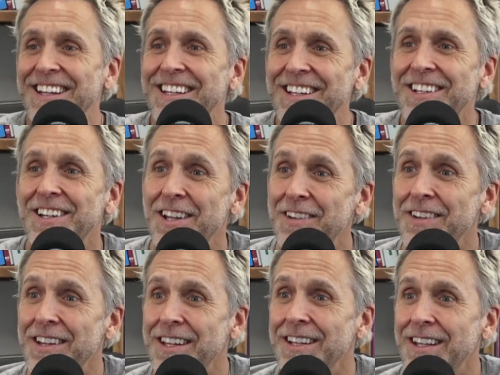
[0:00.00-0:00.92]
You know what I
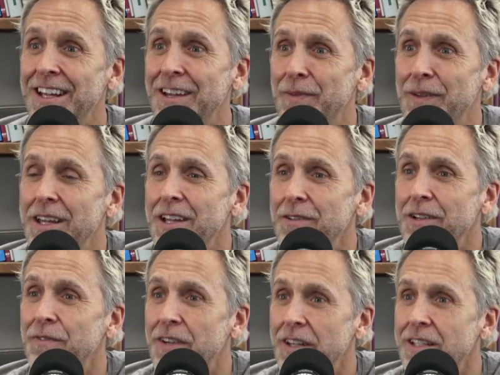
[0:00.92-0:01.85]
mean? I'm playing
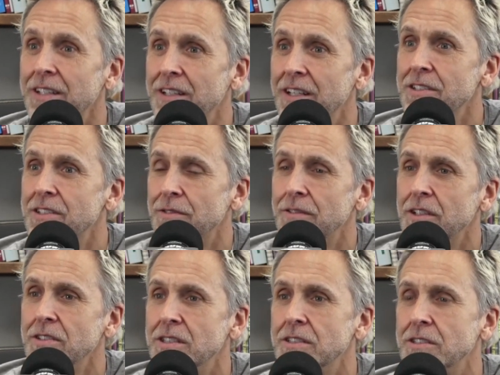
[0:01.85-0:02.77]
with fucking Guns N'
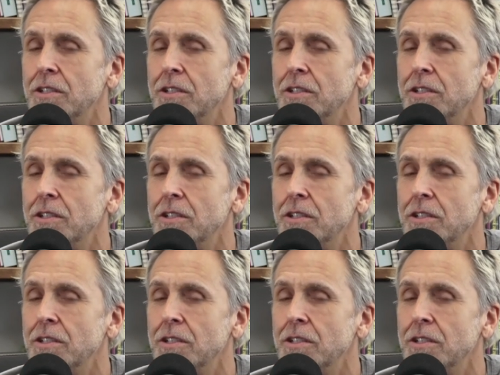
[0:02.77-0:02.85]
Roses,